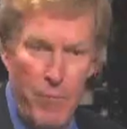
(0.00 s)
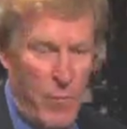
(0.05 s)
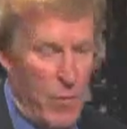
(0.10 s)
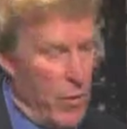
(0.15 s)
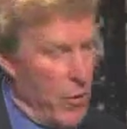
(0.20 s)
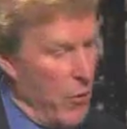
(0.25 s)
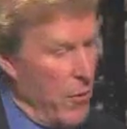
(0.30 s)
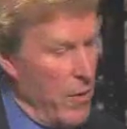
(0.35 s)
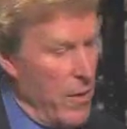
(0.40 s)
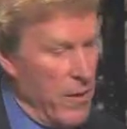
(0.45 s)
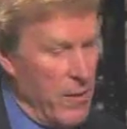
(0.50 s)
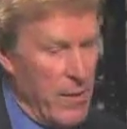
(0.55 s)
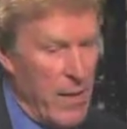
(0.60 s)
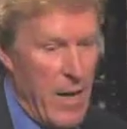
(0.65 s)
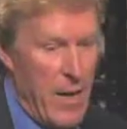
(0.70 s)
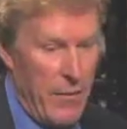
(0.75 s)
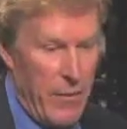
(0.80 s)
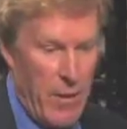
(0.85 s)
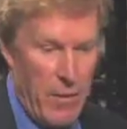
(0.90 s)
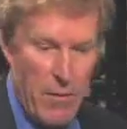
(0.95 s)
Jury is
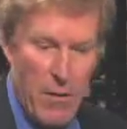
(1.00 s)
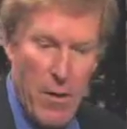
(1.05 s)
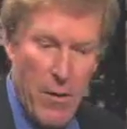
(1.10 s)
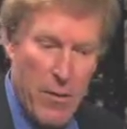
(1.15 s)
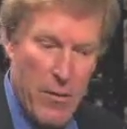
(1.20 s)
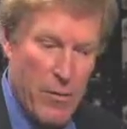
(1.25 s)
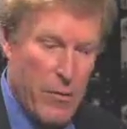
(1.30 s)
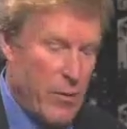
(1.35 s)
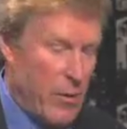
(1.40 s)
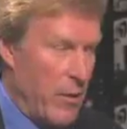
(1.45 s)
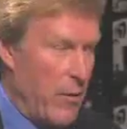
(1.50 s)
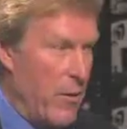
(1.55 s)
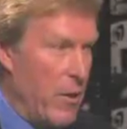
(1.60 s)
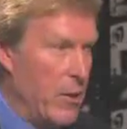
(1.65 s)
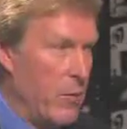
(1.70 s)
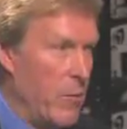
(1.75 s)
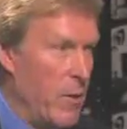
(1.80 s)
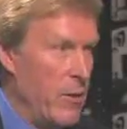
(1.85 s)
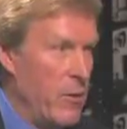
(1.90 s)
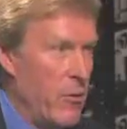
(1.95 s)
out. There are other
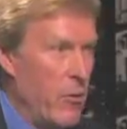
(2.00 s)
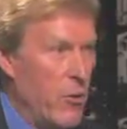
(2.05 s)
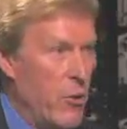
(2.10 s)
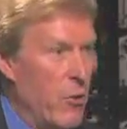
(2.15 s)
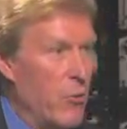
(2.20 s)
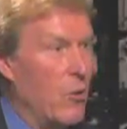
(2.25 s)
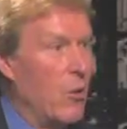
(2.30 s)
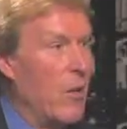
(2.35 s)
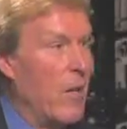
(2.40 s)
serious researchers